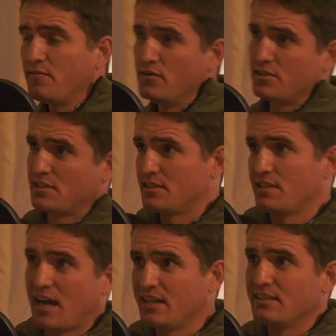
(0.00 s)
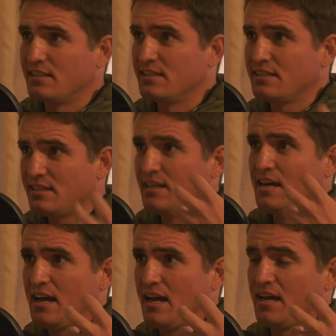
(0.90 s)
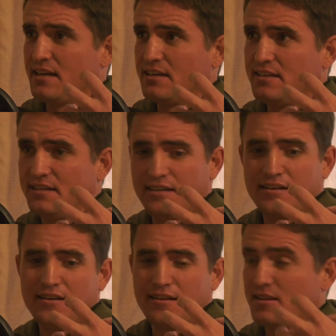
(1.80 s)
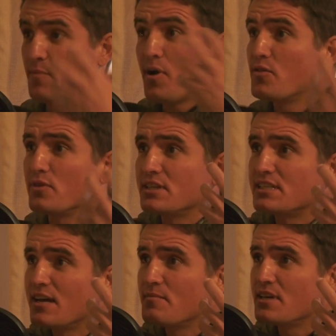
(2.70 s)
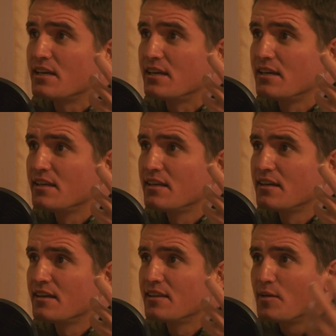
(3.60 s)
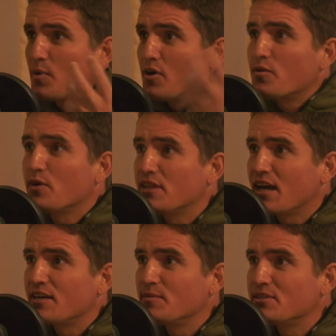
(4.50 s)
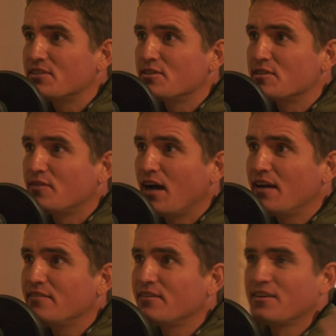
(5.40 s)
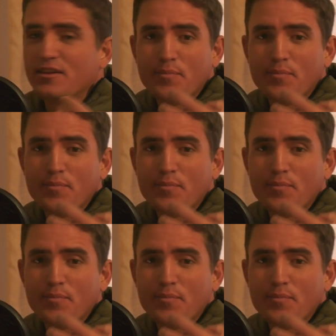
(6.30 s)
versus the hunters, and they both want the same thing. Yeah, they both want the animals to survive.